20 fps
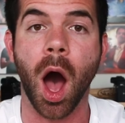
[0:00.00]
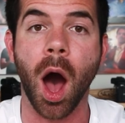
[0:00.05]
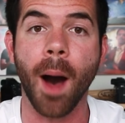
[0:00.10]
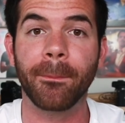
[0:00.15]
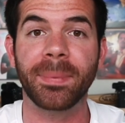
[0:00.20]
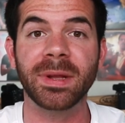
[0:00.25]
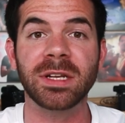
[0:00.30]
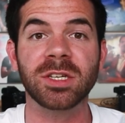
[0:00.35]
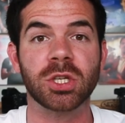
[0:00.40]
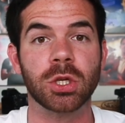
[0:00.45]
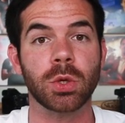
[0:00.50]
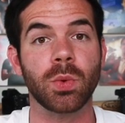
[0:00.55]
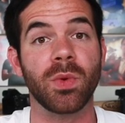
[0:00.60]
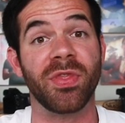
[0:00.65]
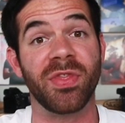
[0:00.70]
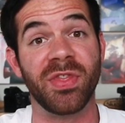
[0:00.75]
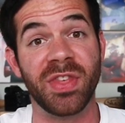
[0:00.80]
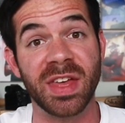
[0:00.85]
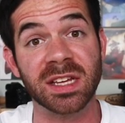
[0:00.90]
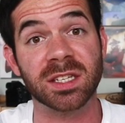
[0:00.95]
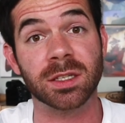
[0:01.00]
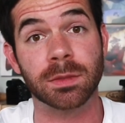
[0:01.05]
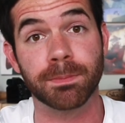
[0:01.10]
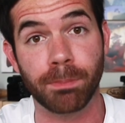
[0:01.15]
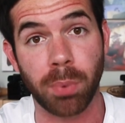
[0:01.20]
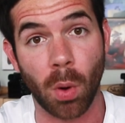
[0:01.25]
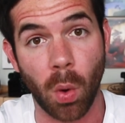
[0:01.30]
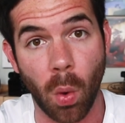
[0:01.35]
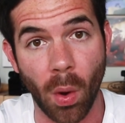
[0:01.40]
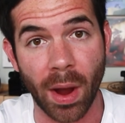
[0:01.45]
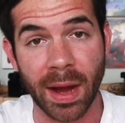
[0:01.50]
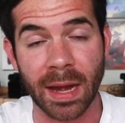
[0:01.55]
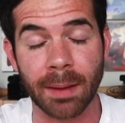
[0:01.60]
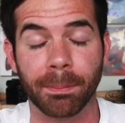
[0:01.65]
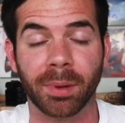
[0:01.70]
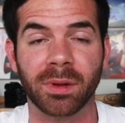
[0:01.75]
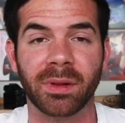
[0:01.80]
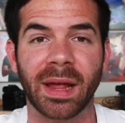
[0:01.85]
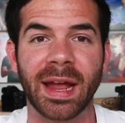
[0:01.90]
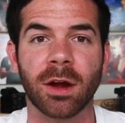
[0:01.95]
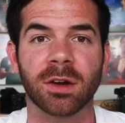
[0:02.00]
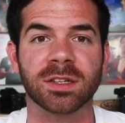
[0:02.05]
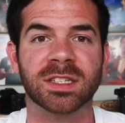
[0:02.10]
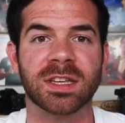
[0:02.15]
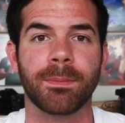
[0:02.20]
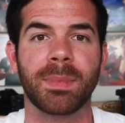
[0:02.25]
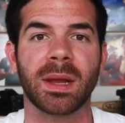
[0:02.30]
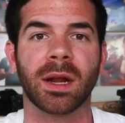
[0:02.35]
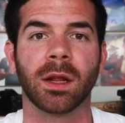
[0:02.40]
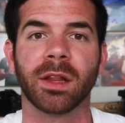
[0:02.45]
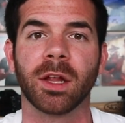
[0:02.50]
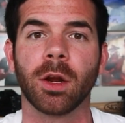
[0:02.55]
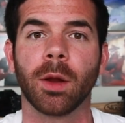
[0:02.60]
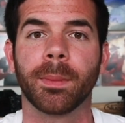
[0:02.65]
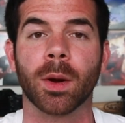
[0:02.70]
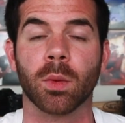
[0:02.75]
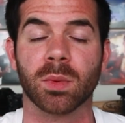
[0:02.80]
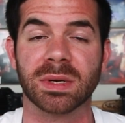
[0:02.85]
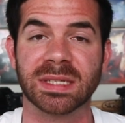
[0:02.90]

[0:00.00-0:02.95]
Up until this point, players have been a little bit